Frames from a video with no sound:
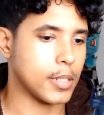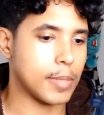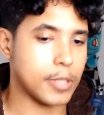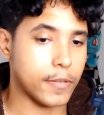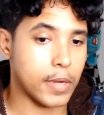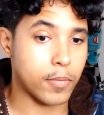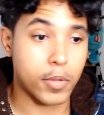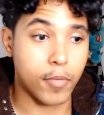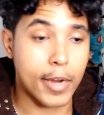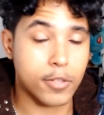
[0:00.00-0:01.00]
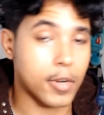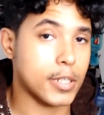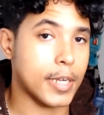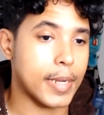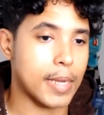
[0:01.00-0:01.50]
DMC5 with Ray
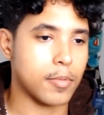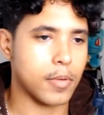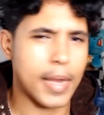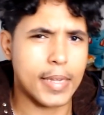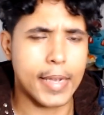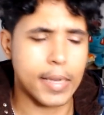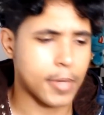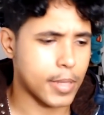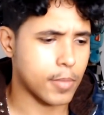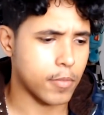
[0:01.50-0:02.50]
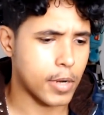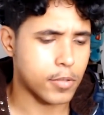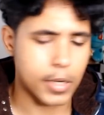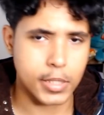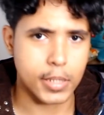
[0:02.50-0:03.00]
Tracing enabled, or any game, I think, with
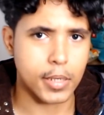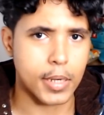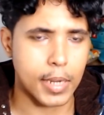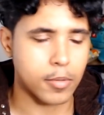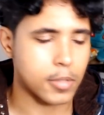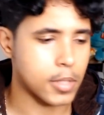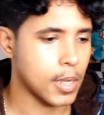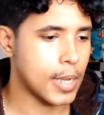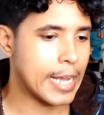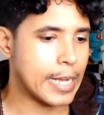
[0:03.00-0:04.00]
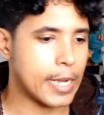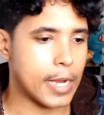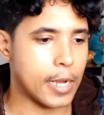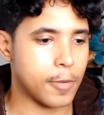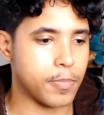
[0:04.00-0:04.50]
Ray Tracing enabled.
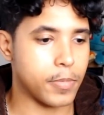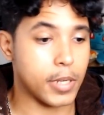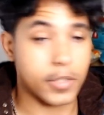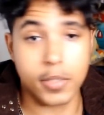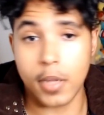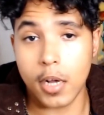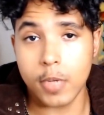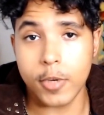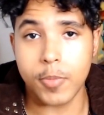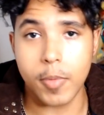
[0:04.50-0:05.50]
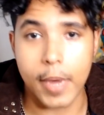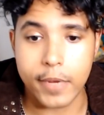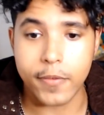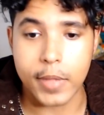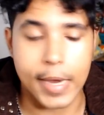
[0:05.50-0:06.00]
Yeah, so the argument could be
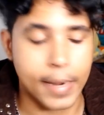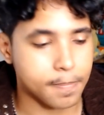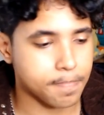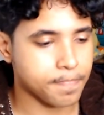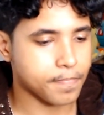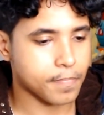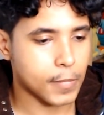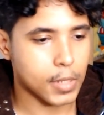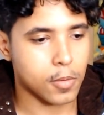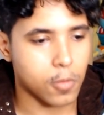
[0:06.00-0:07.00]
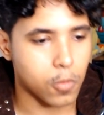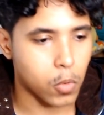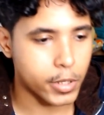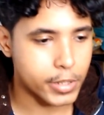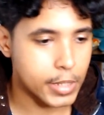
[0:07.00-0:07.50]
made for that.
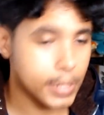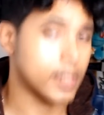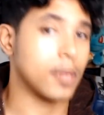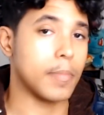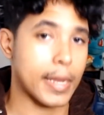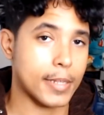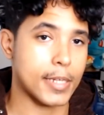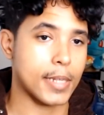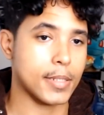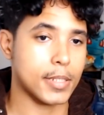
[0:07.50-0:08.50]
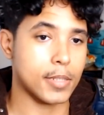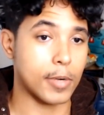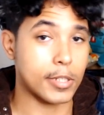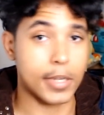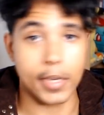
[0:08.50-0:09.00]
What does not make
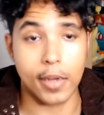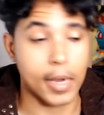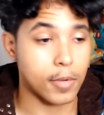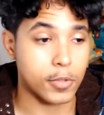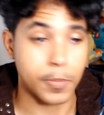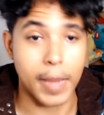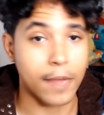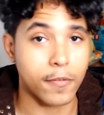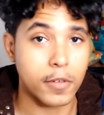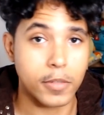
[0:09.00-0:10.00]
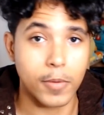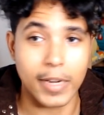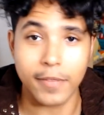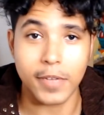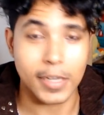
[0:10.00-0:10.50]
sense, which, you know, I was baffled
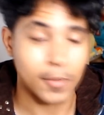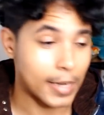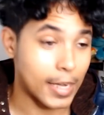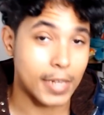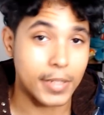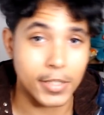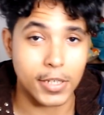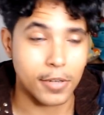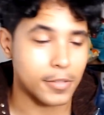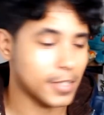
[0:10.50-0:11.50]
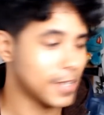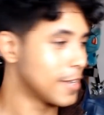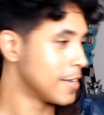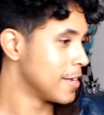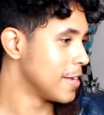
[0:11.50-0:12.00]
when I heard this
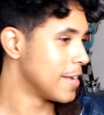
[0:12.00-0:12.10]
news,